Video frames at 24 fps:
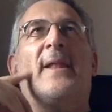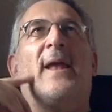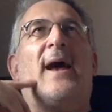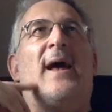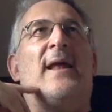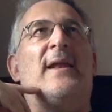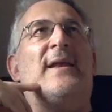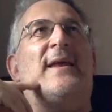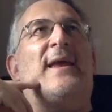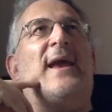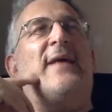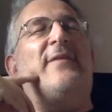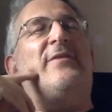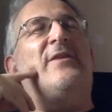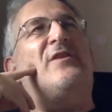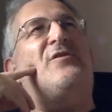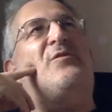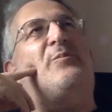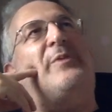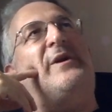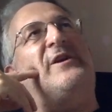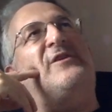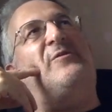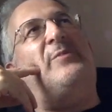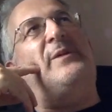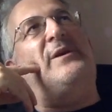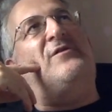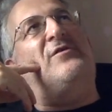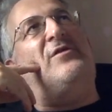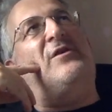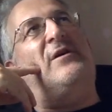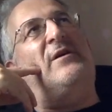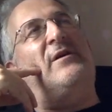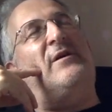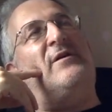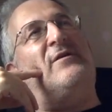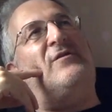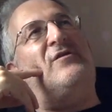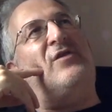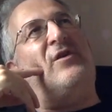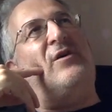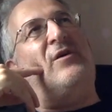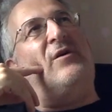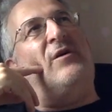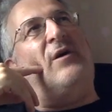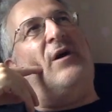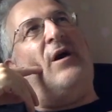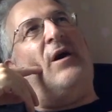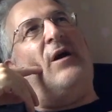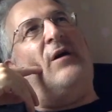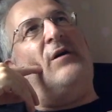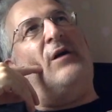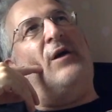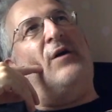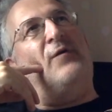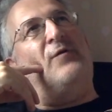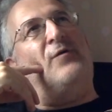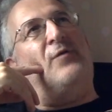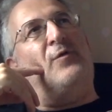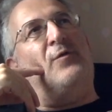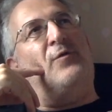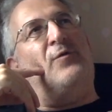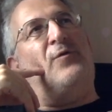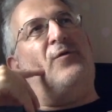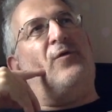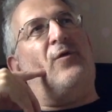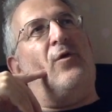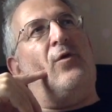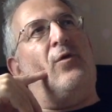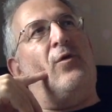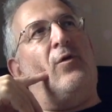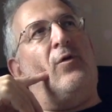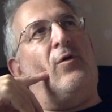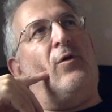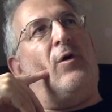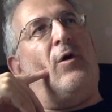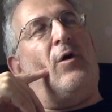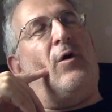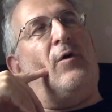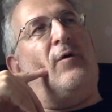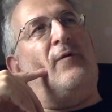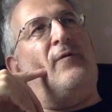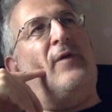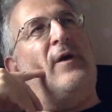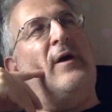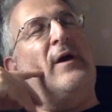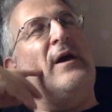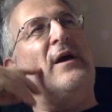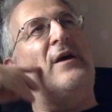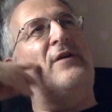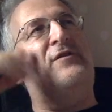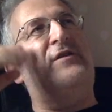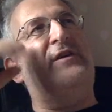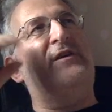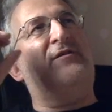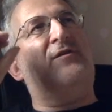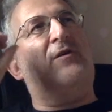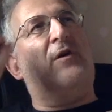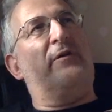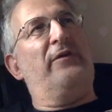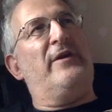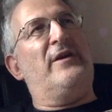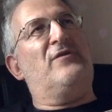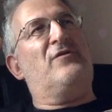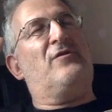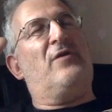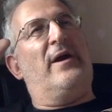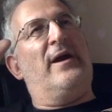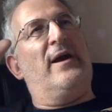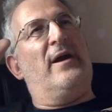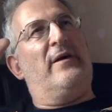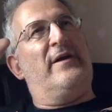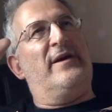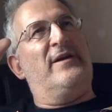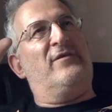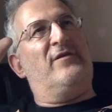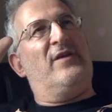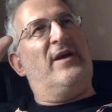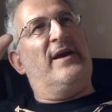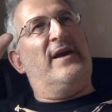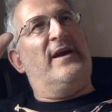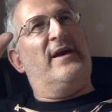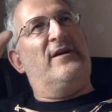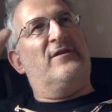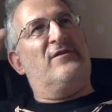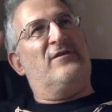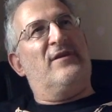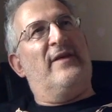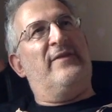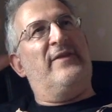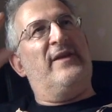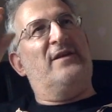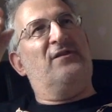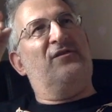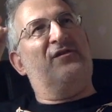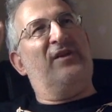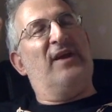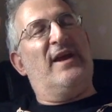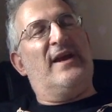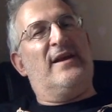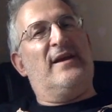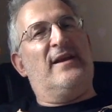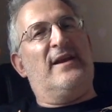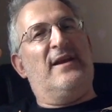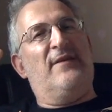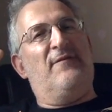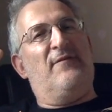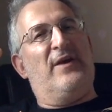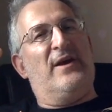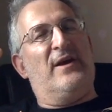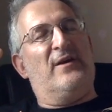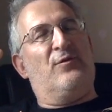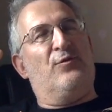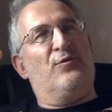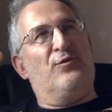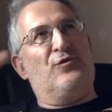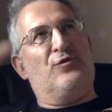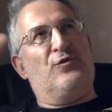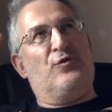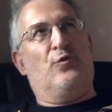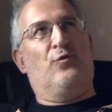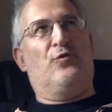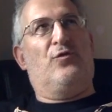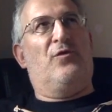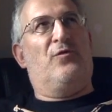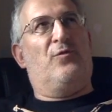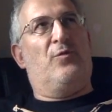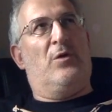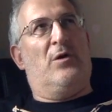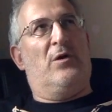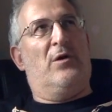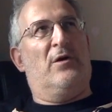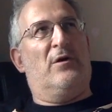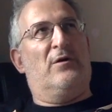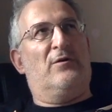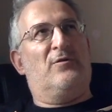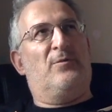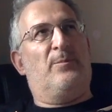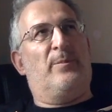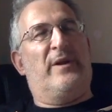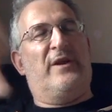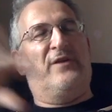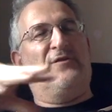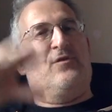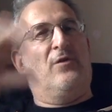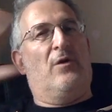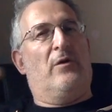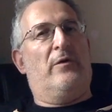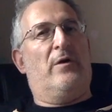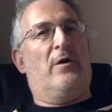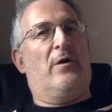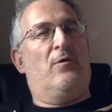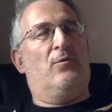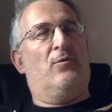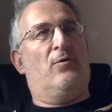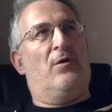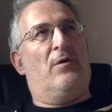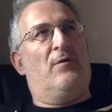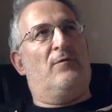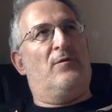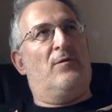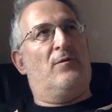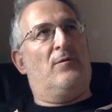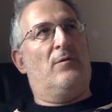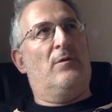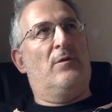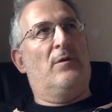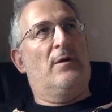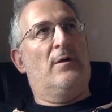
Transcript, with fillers: And again, this brings me to, to an overall flaw of she's got these great ideas, and the Antigone vehicle sort of works, but it's not the whole novel.